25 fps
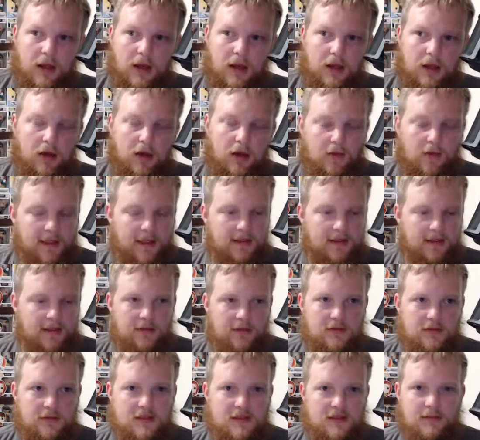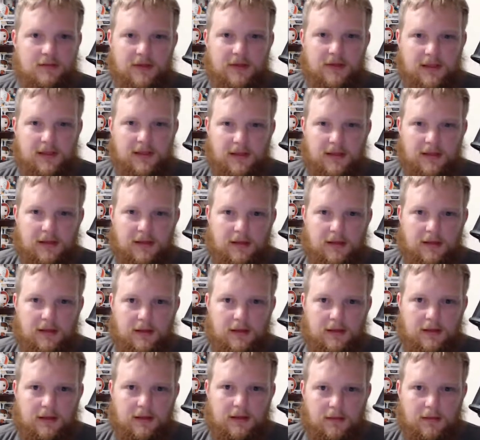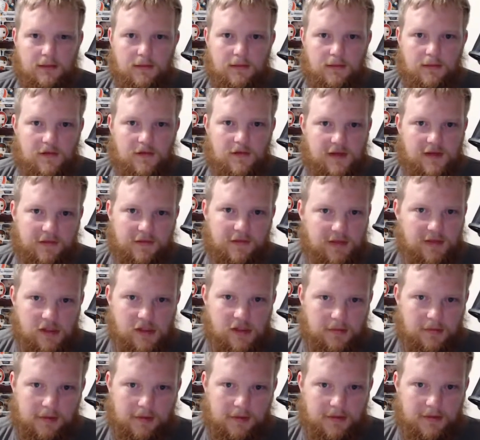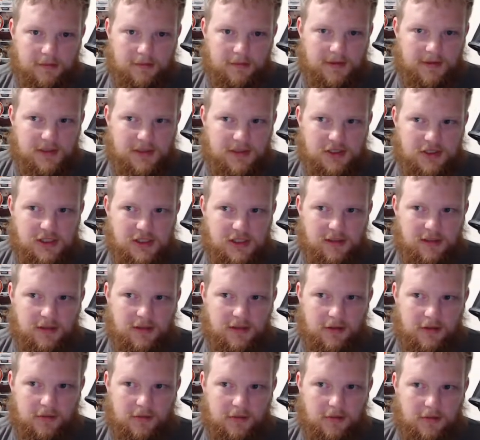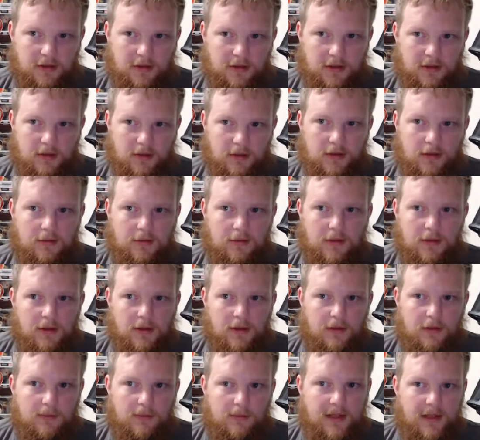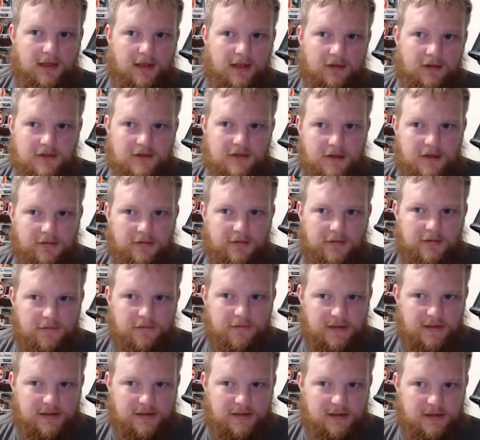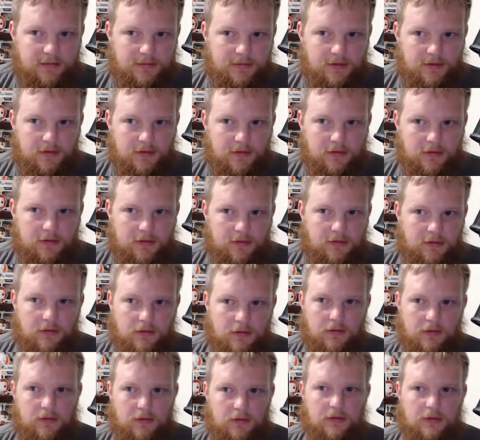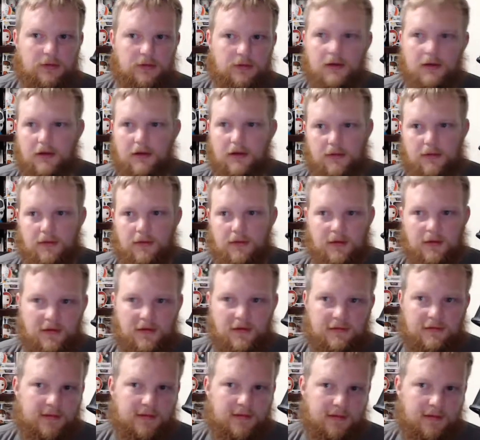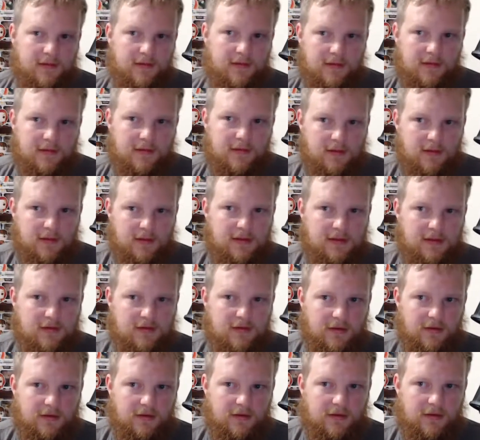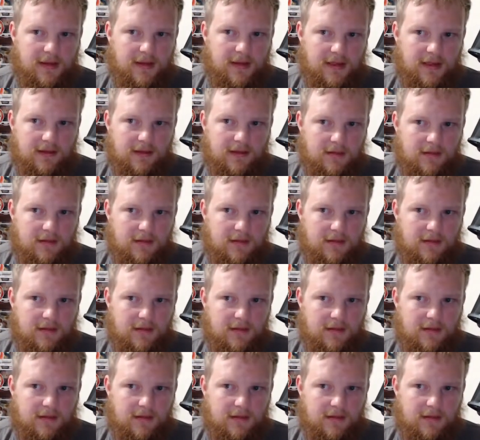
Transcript: all that used to be stuff that you could do with a cheat code, you know, make yourself invincible, or all these little things.